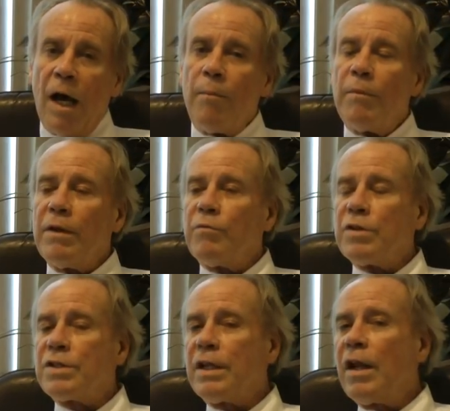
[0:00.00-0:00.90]
Um, it
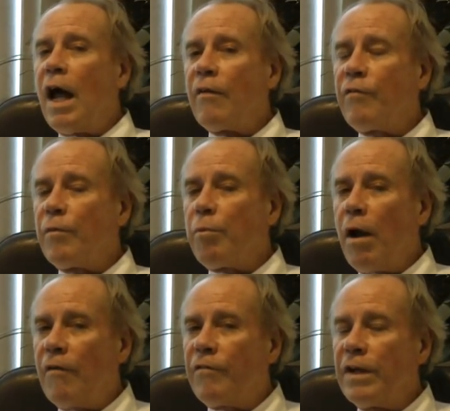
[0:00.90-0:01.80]
was a
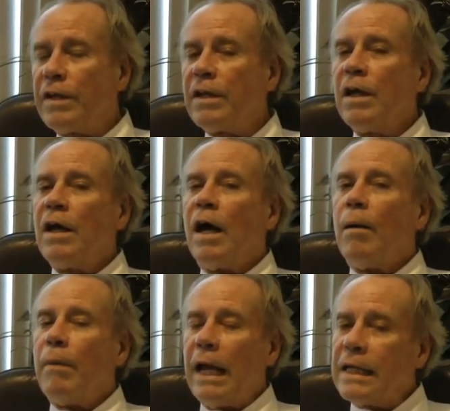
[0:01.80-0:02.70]
not-for-profit
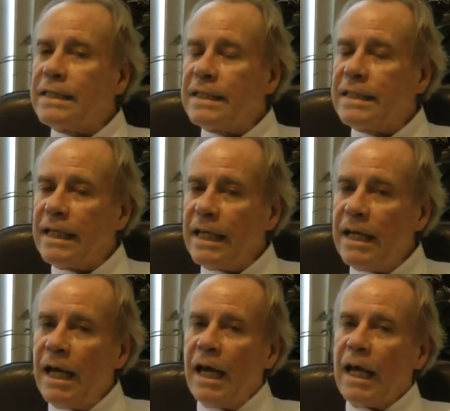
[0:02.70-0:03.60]
um,
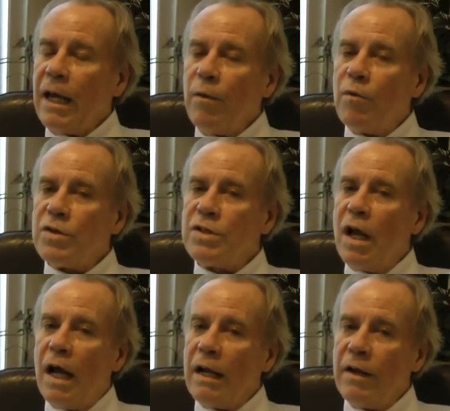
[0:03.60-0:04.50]
entity. He was
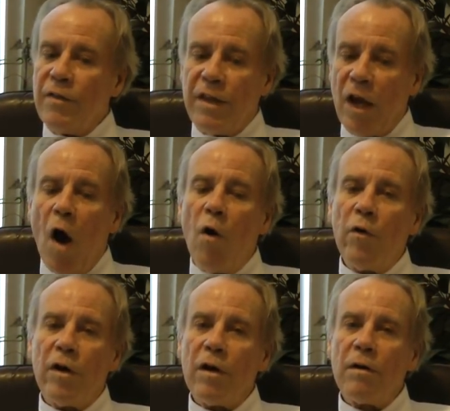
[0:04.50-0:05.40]
not the
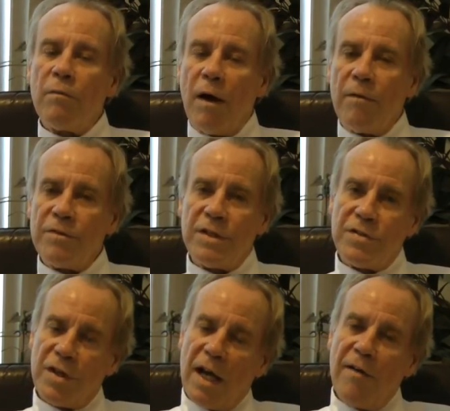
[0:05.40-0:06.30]
owner,
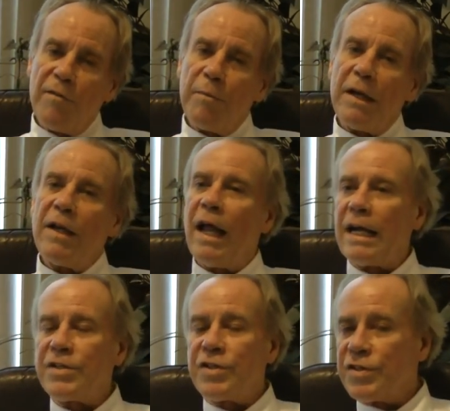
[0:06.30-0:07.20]
as the government
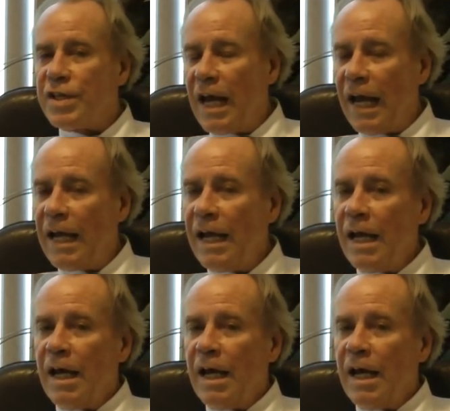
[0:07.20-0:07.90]
likes to say,